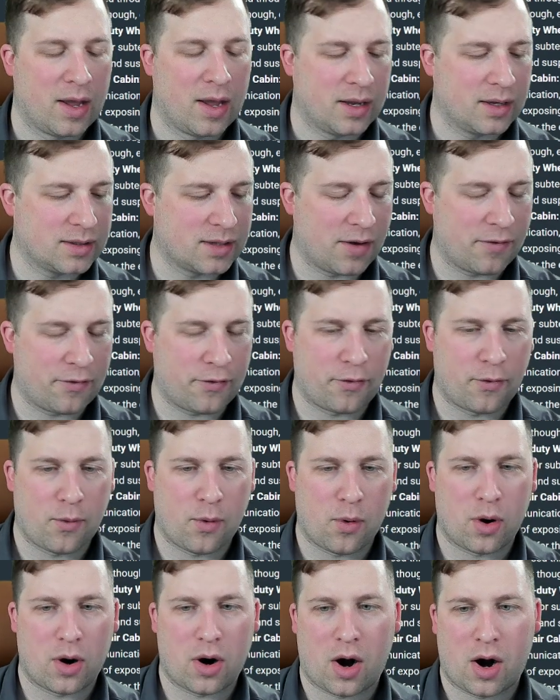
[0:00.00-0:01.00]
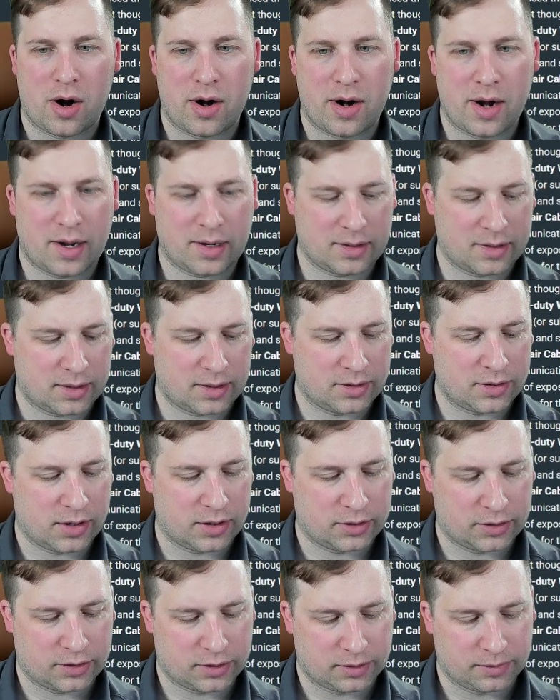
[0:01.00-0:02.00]
except for our next
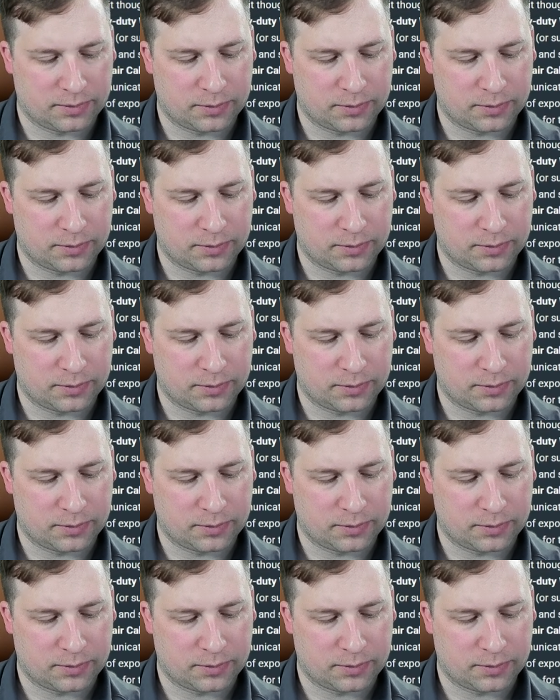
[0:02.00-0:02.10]
suggestion,